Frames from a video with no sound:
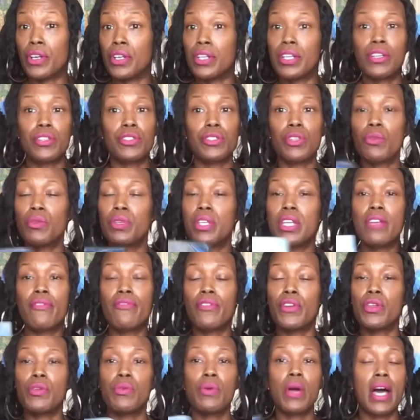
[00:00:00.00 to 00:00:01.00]
There's no need for
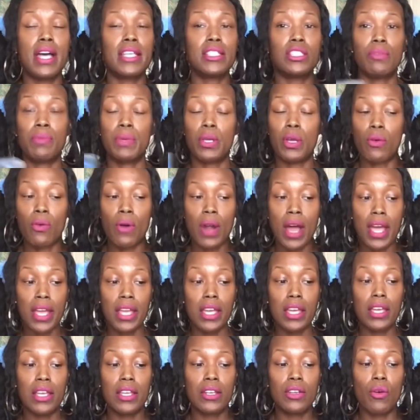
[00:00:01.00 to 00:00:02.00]
you guys to be
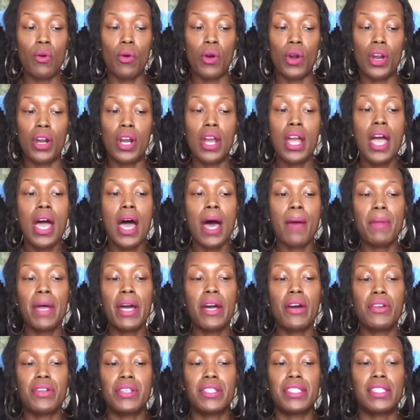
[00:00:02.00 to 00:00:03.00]
crying, or I'm not
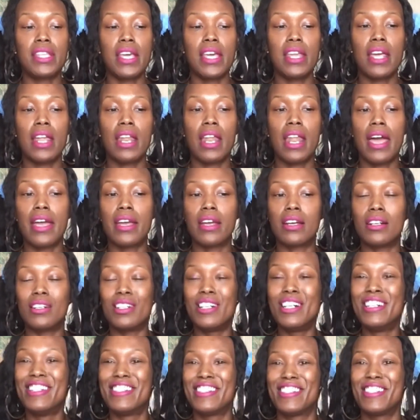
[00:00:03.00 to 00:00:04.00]
going to say that like,
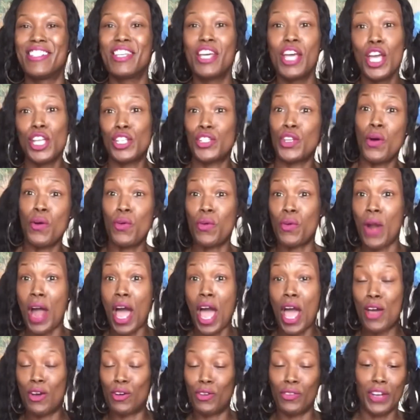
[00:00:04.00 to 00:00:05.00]
don't
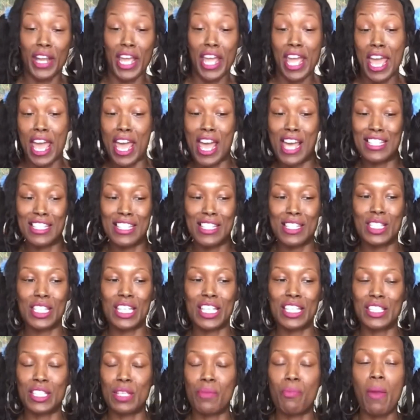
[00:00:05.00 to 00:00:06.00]
cry over their asses,
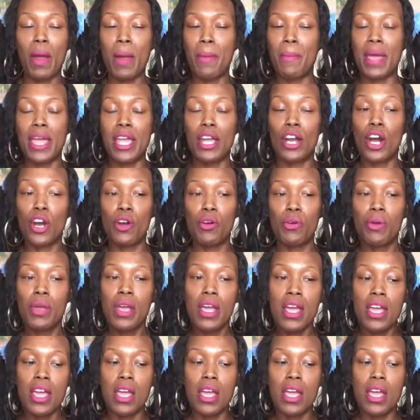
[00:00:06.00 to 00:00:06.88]
because it may hurt.